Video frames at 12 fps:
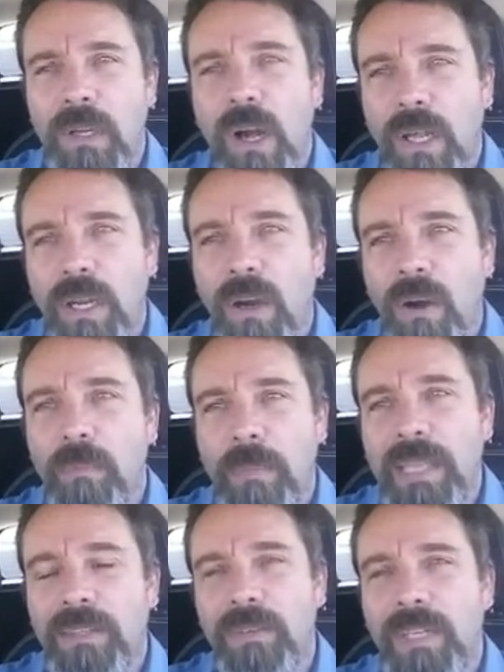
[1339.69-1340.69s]
but they're not
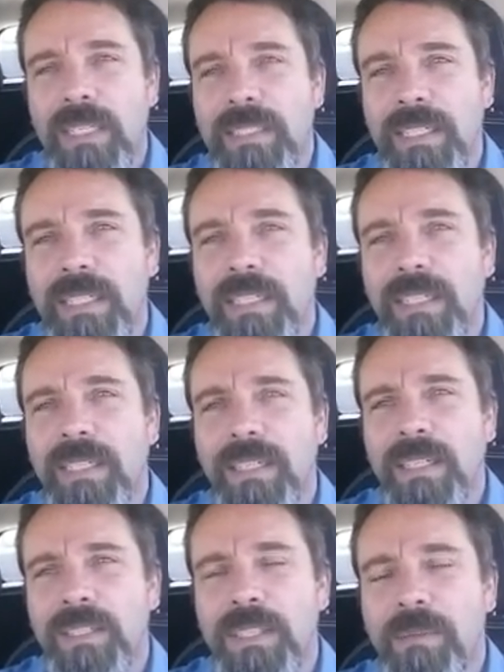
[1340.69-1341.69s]
all Matthew
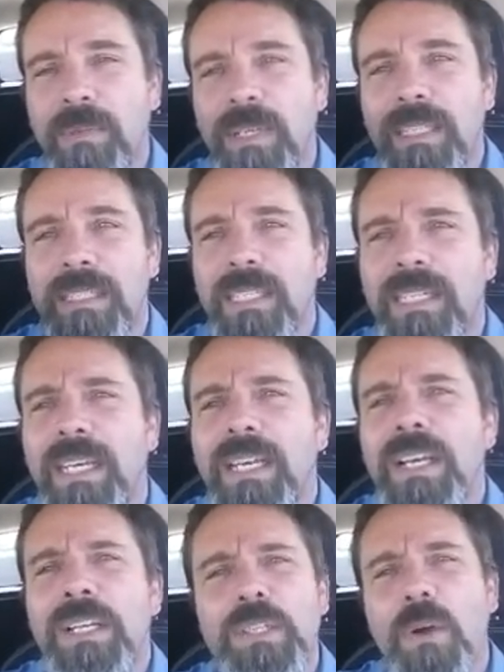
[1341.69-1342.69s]
19, chapter
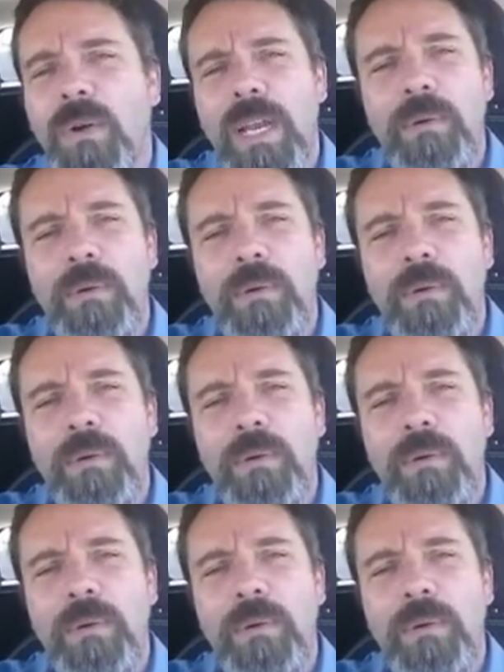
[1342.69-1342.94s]
19.